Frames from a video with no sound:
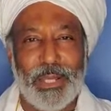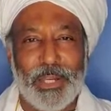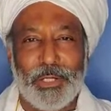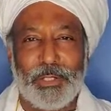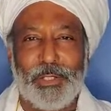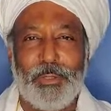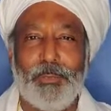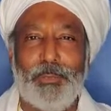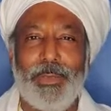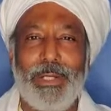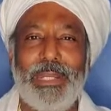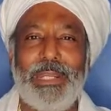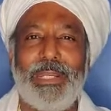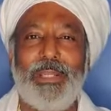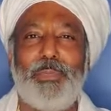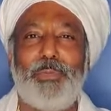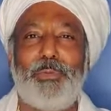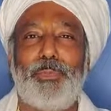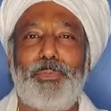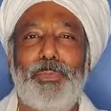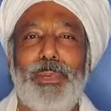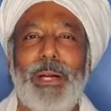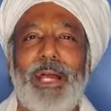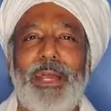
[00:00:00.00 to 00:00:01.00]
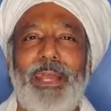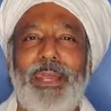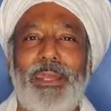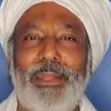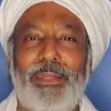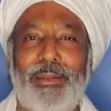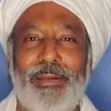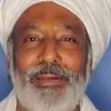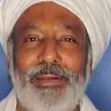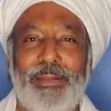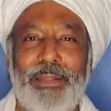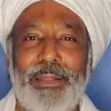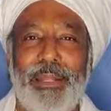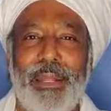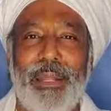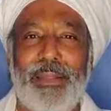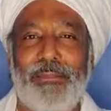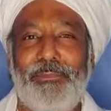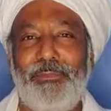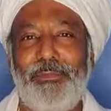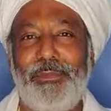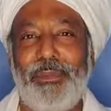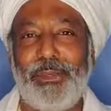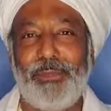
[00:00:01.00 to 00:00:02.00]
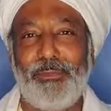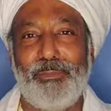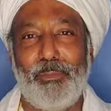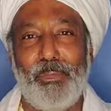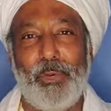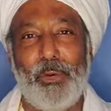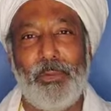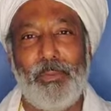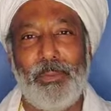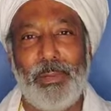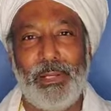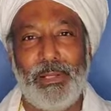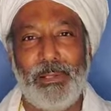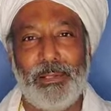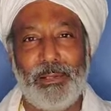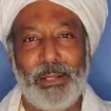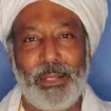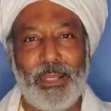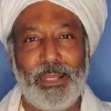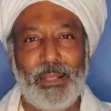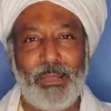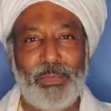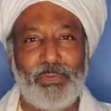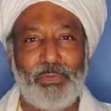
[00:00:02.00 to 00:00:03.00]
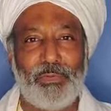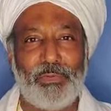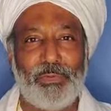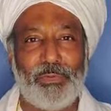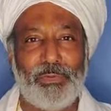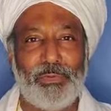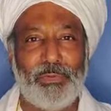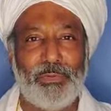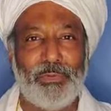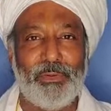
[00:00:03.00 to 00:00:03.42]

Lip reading: To be inspired every moment is